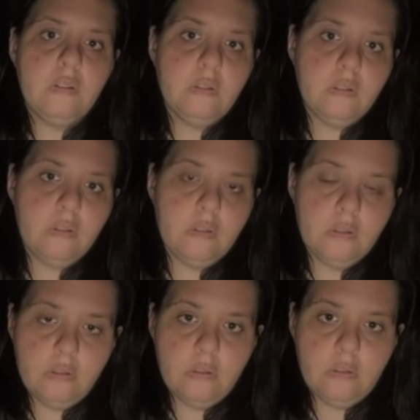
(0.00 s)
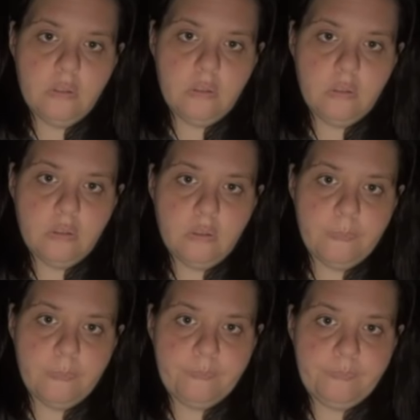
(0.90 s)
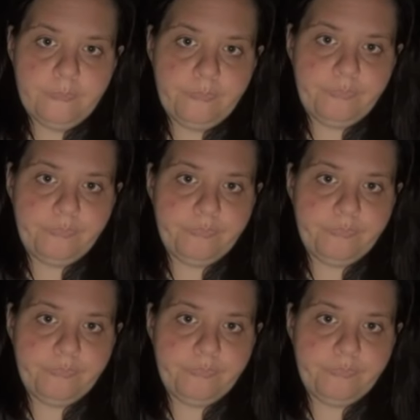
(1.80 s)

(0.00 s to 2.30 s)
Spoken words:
This person isn't speaking.